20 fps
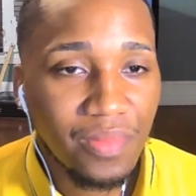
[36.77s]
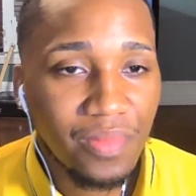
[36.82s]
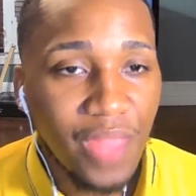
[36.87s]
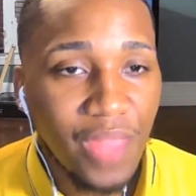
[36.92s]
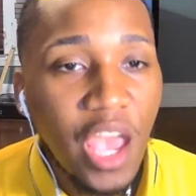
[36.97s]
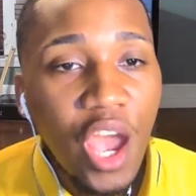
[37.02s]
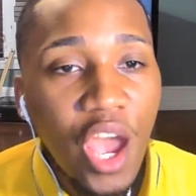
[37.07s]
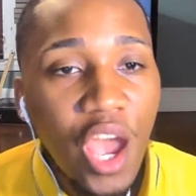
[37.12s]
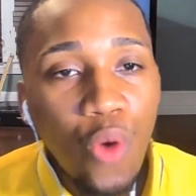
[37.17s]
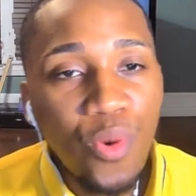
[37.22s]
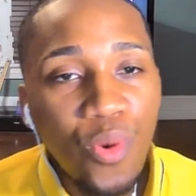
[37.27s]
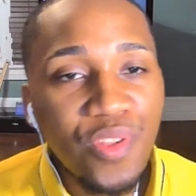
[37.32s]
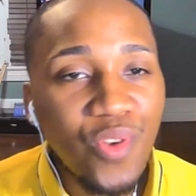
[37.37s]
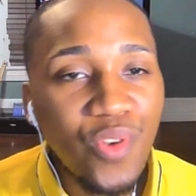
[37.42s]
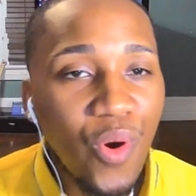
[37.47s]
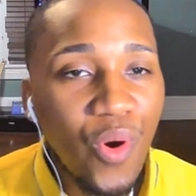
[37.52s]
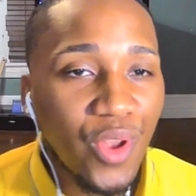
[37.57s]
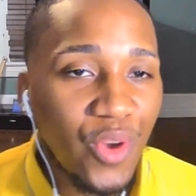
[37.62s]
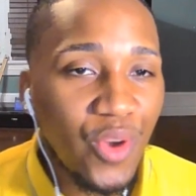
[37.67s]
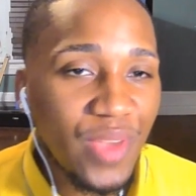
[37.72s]
What's going on,
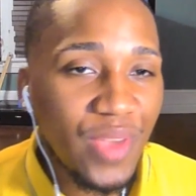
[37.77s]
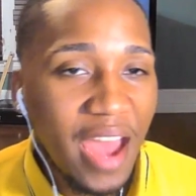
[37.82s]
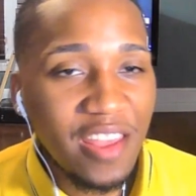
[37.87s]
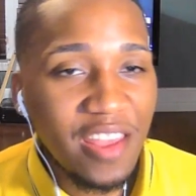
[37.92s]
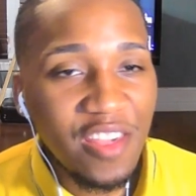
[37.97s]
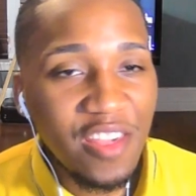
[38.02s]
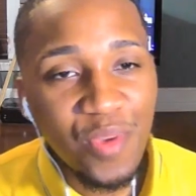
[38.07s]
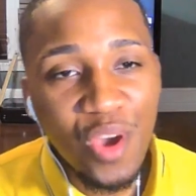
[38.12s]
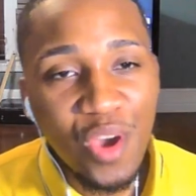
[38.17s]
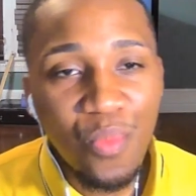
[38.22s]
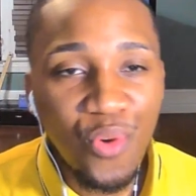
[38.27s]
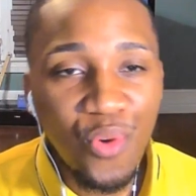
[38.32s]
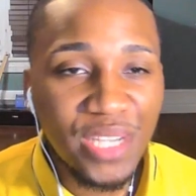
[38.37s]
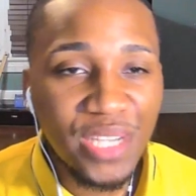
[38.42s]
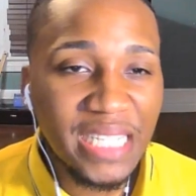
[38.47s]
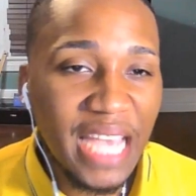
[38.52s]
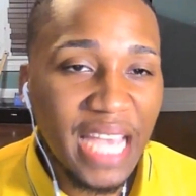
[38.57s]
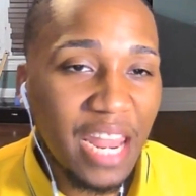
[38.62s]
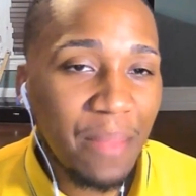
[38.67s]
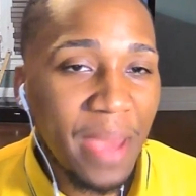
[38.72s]
y'all? This is your boy, Scattered
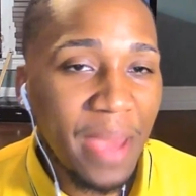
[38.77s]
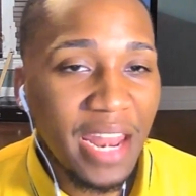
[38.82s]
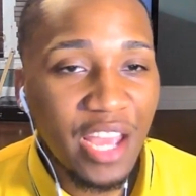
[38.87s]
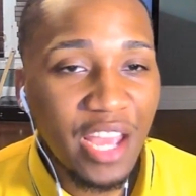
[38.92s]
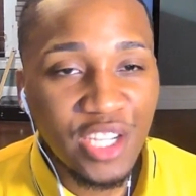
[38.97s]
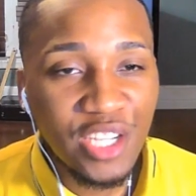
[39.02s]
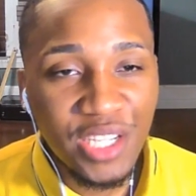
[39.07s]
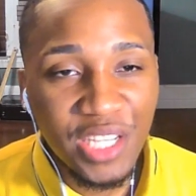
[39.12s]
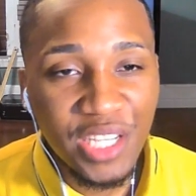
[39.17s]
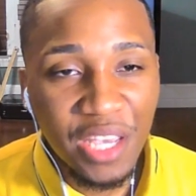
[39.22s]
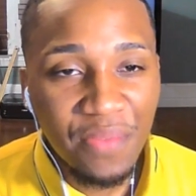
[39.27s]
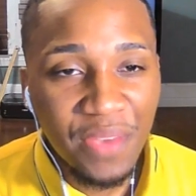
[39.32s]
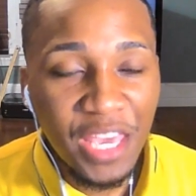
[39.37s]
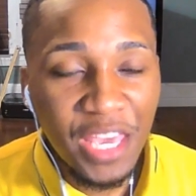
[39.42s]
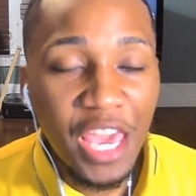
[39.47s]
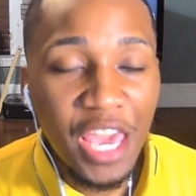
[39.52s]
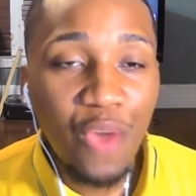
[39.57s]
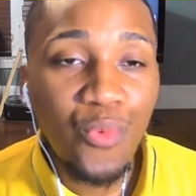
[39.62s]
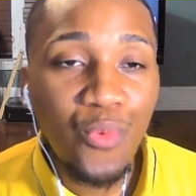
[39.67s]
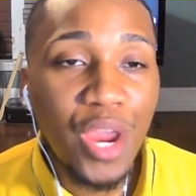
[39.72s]
by Nature TV, and
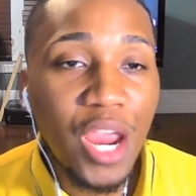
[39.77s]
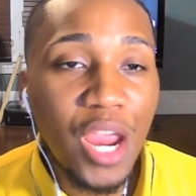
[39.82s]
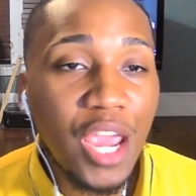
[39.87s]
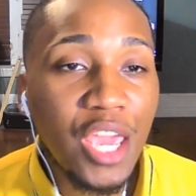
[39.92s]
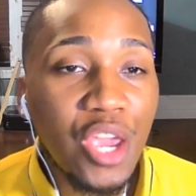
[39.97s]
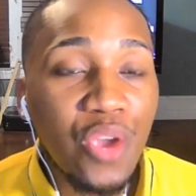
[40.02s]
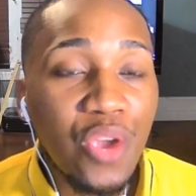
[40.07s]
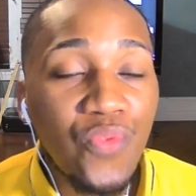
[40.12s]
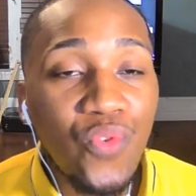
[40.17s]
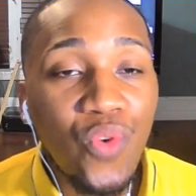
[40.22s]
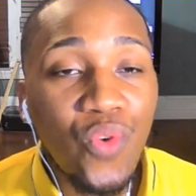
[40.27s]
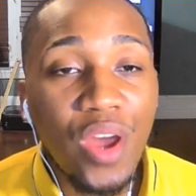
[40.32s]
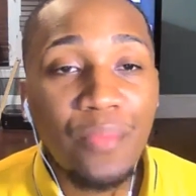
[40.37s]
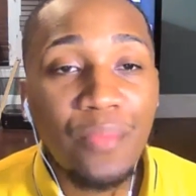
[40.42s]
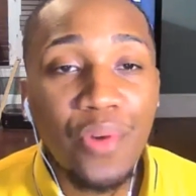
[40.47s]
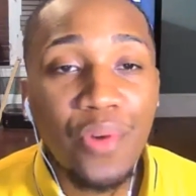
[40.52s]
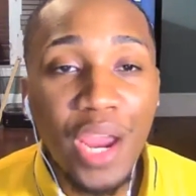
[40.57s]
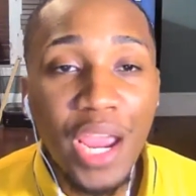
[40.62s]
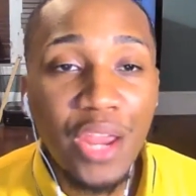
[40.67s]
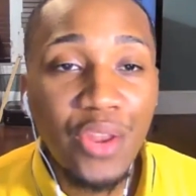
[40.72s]
we are here for a
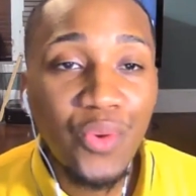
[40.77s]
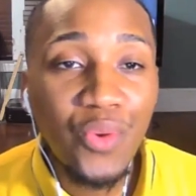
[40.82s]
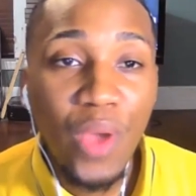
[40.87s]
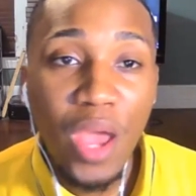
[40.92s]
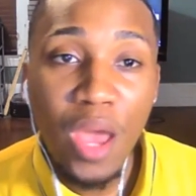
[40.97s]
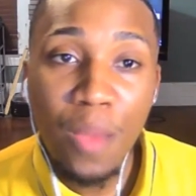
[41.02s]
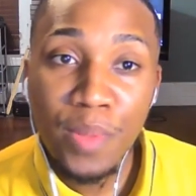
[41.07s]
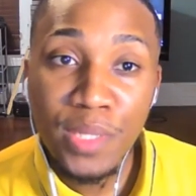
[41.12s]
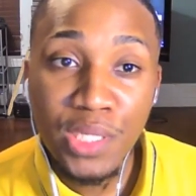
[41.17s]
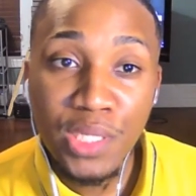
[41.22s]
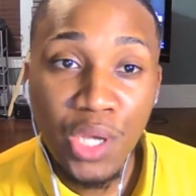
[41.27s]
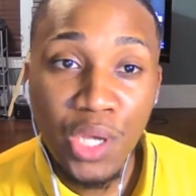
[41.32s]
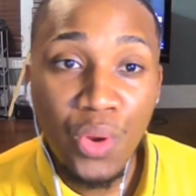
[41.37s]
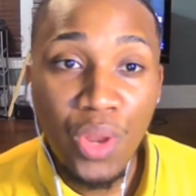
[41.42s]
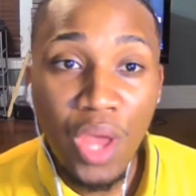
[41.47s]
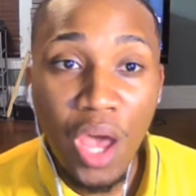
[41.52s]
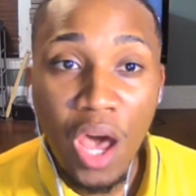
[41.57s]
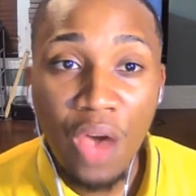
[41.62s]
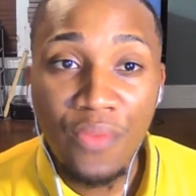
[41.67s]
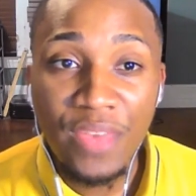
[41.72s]
brand new episode
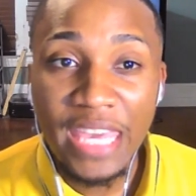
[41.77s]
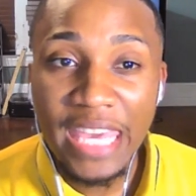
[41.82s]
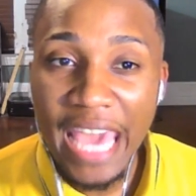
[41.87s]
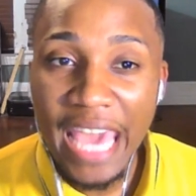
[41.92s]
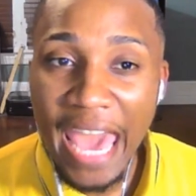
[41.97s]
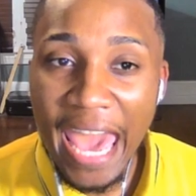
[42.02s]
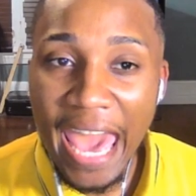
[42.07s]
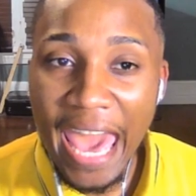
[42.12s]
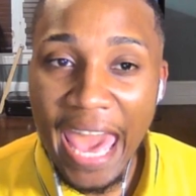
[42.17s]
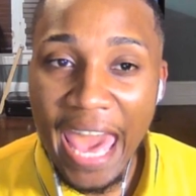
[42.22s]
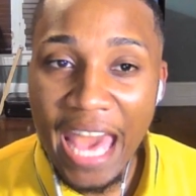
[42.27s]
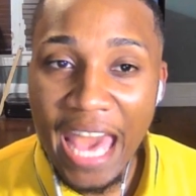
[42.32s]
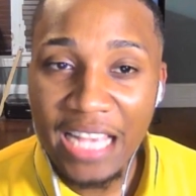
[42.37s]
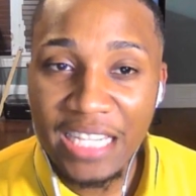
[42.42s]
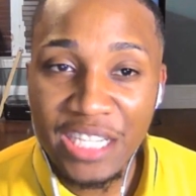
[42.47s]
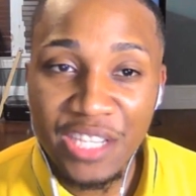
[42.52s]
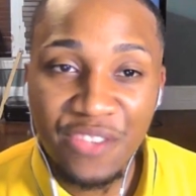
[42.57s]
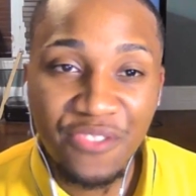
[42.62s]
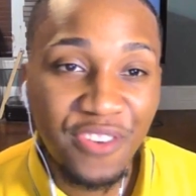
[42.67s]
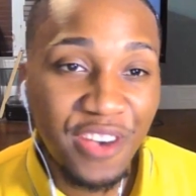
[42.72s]
of Yes,
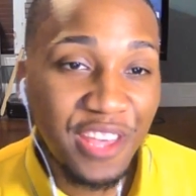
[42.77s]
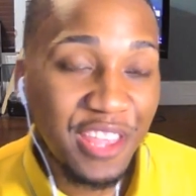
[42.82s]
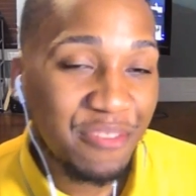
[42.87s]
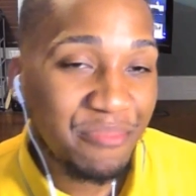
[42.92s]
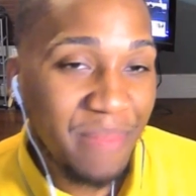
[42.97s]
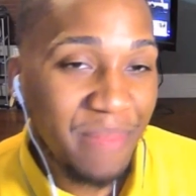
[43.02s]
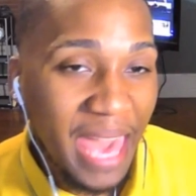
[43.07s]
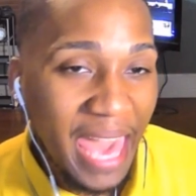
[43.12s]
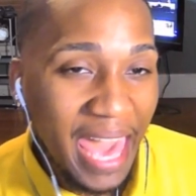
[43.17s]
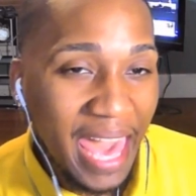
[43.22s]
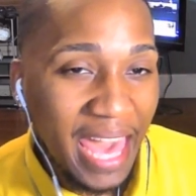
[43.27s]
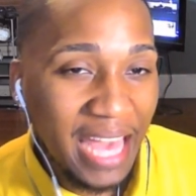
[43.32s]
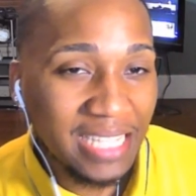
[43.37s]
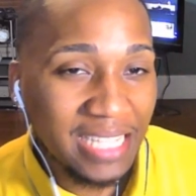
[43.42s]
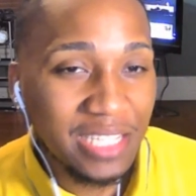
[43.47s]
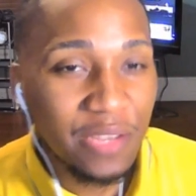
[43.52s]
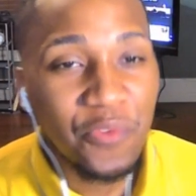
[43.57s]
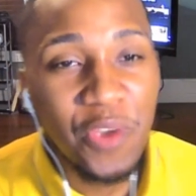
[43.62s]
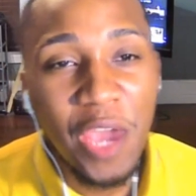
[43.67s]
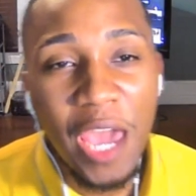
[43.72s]
Love and Mass,
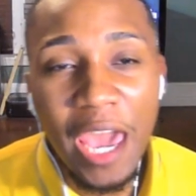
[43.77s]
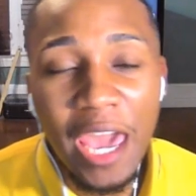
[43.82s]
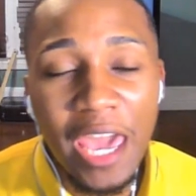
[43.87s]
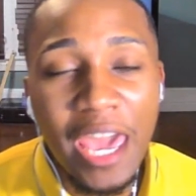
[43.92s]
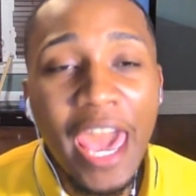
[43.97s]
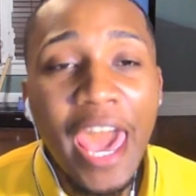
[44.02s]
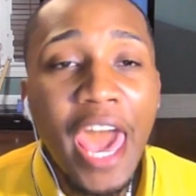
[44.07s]
okay?